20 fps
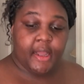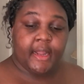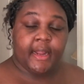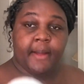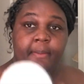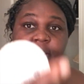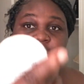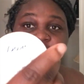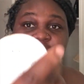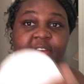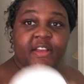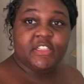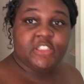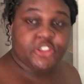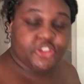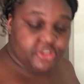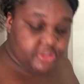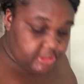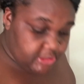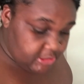I got my face
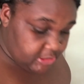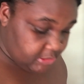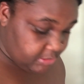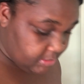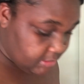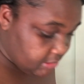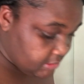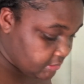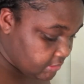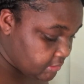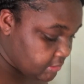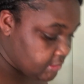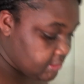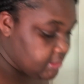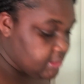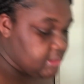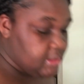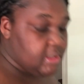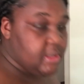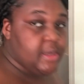cream
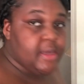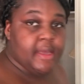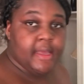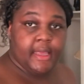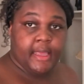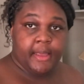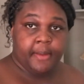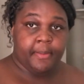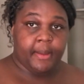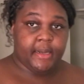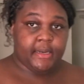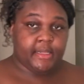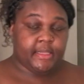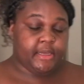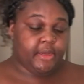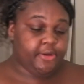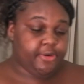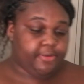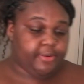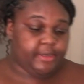and my
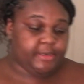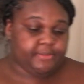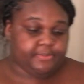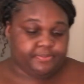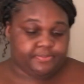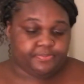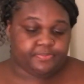deodorant.